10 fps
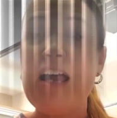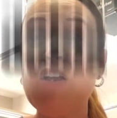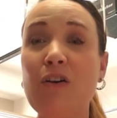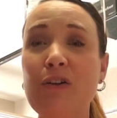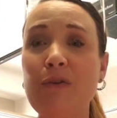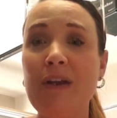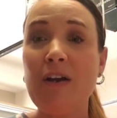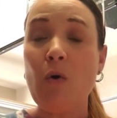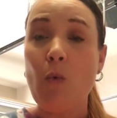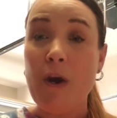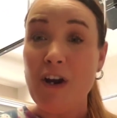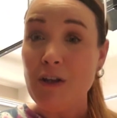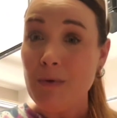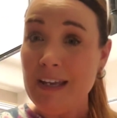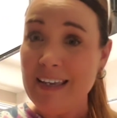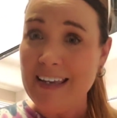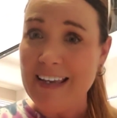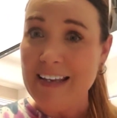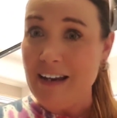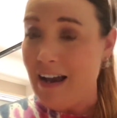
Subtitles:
including where you can get,